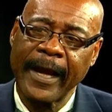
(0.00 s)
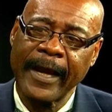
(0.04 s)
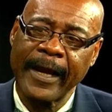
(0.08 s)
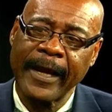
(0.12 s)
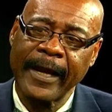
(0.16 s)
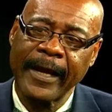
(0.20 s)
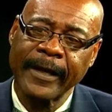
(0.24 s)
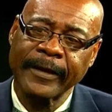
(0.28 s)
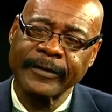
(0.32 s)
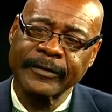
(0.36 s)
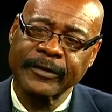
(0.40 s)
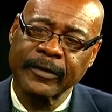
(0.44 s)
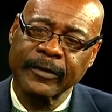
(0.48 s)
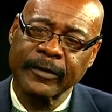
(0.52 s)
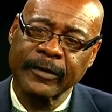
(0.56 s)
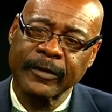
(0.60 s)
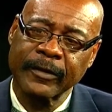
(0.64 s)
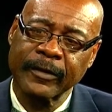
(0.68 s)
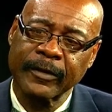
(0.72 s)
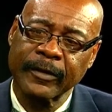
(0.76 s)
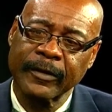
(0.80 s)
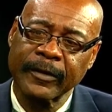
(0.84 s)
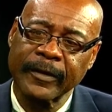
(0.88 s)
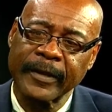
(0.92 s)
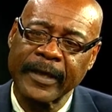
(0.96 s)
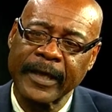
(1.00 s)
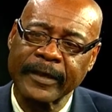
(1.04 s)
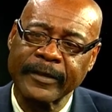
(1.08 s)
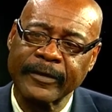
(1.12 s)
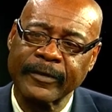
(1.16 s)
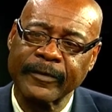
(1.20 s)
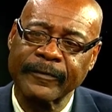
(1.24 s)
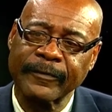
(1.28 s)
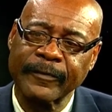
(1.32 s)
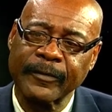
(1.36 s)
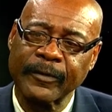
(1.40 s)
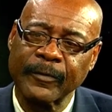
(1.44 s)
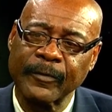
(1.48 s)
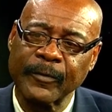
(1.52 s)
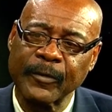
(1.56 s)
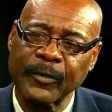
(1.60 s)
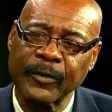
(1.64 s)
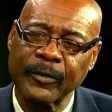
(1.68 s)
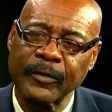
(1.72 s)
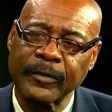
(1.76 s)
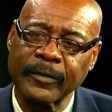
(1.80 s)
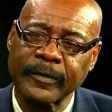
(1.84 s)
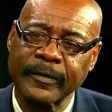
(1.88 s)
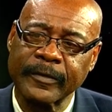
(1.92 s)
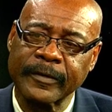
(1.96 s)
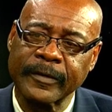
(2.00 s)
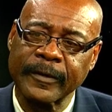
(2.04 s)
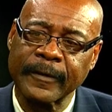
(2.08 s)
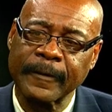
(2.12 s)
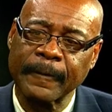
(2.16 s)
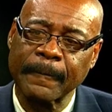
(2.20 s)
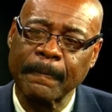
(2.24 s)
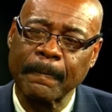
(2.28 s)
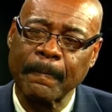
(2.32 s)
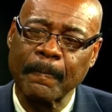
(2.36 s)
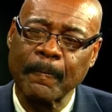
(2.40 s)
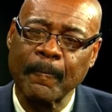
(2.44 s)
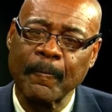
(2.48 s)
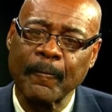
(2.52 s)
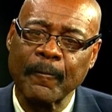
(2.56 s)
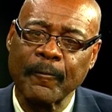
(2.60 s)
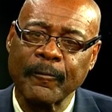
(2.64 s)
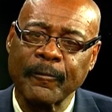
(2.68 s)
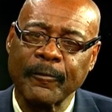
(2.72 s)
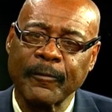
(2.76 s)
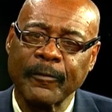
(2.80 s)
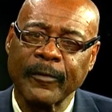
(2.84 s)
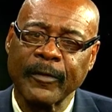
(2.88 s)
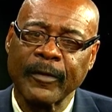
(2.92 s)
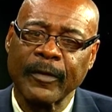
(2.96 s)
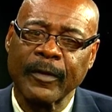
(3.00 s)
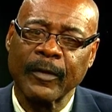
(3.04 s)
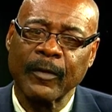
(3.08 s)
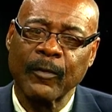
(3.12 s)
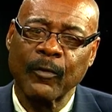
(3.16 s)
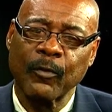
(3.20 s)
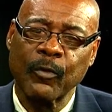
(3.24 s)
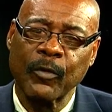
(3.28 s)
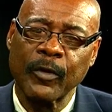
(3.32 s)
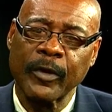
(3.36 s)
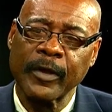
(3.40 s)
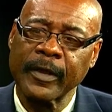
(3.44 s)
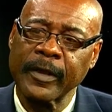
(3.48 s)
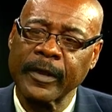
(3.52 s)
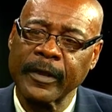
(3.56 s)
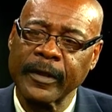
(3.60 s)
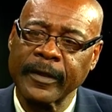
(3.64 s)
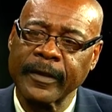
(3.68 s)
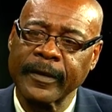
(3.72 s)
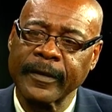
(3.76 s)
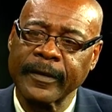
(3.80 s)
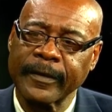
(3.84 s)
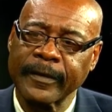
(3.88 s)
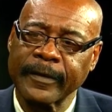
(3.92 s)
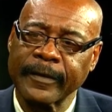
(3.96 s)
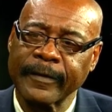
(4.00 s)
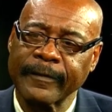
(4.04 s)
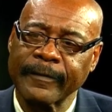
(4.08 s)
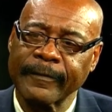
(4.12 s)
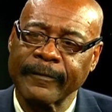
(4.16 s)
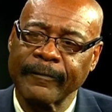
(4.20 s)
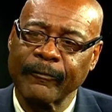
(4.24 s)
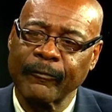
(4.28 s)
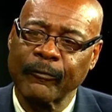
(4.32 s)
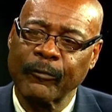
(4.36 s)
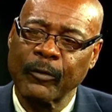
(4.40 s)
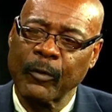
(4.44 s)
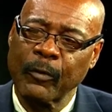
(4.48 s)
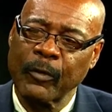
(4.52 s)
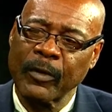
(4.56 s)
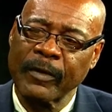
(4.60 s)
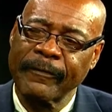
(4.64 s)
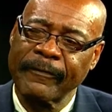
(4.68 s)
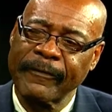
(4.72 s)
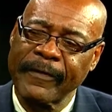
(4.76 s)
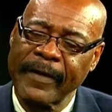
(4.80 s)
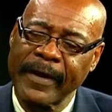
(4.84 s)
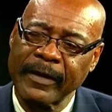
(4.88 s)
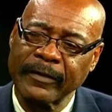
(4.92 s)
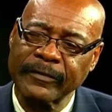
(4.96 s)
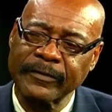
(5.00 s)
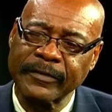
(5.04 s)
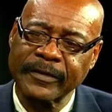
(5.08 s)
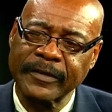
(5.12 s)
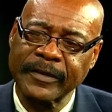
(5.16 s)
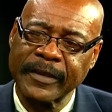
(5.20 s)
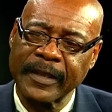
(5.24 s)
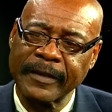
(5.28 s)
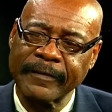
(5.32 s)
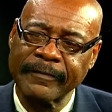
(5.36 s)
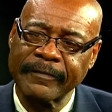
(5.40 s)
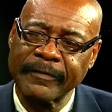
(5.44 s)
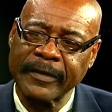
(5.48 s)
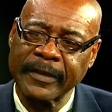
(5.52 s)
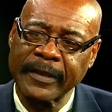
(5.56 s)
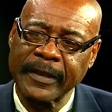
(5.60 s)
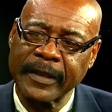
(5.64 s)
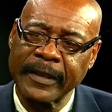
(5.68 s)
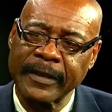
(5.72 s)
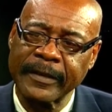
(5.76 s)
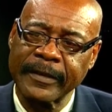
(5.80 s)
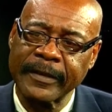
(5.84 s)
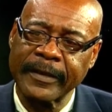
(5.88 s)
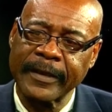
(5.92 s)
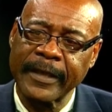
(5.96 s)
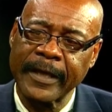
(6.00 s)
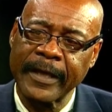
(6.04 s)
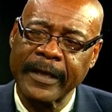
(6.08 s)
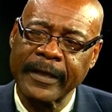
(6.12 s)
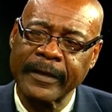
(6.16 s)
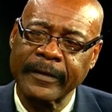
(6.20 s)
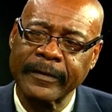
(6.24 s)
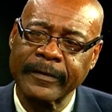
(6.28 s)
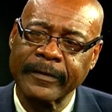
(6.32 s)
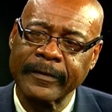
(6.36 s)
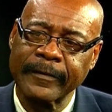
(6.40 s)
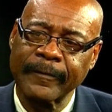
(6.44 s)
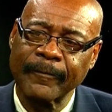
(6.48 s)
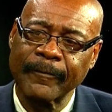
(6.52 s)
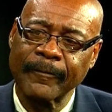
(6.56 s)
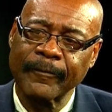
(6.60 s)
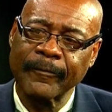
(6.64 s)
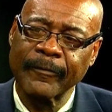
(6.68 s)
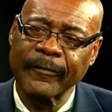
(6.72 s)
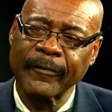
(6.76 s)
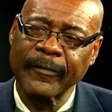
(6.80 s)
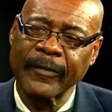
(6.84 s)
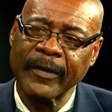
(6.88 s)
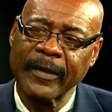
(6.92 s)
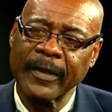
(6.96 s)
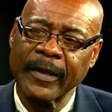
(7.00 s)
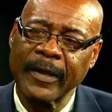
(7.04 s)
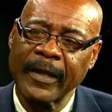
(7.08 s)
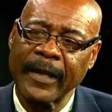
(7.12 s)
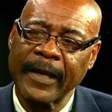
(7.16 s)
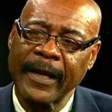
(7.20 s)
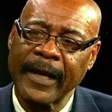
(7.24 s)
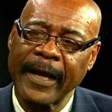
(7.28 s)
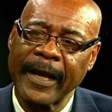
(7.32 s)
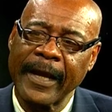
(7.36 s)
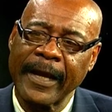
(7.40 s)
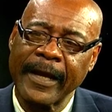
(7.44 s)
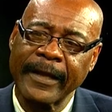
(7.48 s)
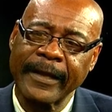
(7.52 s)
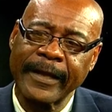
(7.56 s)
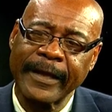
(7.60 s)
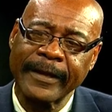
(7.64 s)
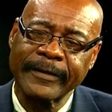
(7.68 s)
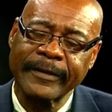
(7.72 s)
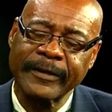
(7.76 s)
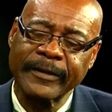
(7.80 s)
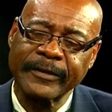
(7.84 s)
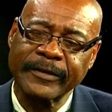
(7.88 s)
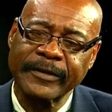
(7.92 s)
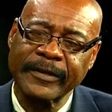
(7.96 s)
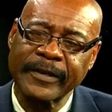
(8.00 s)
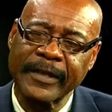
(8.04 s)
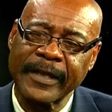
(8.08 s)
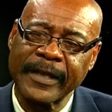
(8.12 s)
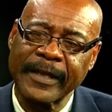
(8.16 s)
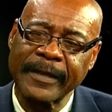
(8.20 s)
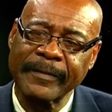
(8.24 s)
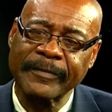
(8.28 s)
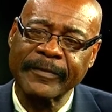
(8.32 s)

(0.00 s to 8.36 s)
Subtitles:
As a collective community, we found safety in that, and at the same